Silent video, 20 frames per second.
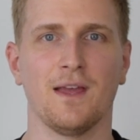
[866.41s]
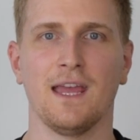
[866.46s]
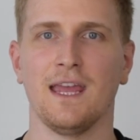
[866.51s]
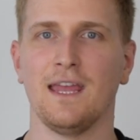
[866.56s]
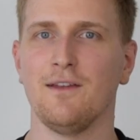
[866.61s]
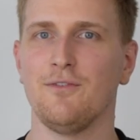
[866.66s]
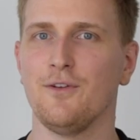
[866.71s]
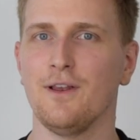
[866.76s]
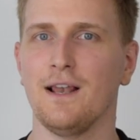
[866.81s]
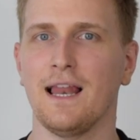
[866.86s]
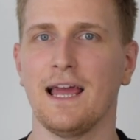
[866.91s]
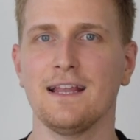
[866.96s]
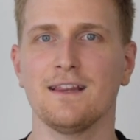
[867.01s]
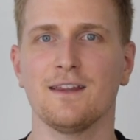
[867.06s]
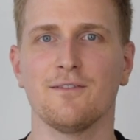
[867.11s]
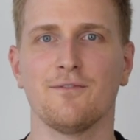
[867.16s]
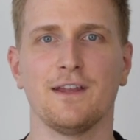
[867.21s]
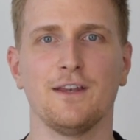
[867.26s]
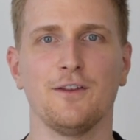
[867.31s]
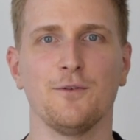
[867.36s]
If you liked
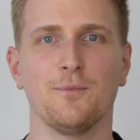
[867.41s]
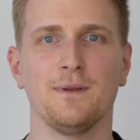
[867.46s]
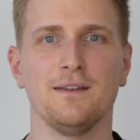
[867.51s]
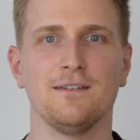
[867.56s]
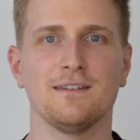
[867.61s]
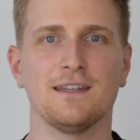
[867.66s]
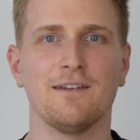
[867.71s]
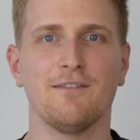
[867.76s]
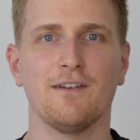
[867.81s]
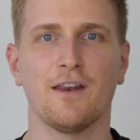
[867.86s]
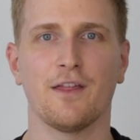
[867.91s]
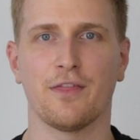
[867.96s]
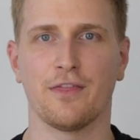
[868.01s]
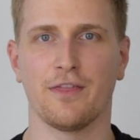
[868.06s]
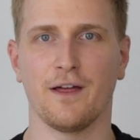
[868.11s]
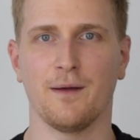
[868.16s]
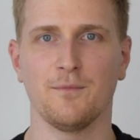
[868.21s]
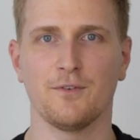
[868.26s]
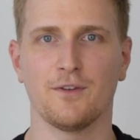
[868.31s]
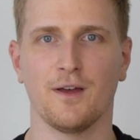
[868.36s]
the video, please give it a
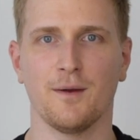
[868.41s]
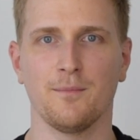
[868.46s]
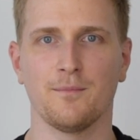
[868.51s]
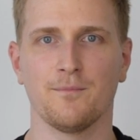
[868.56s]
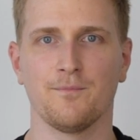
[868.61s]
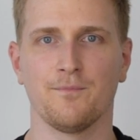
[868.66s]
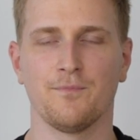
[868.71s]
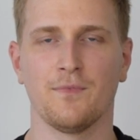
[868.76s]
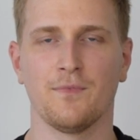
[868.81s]
thumbs up.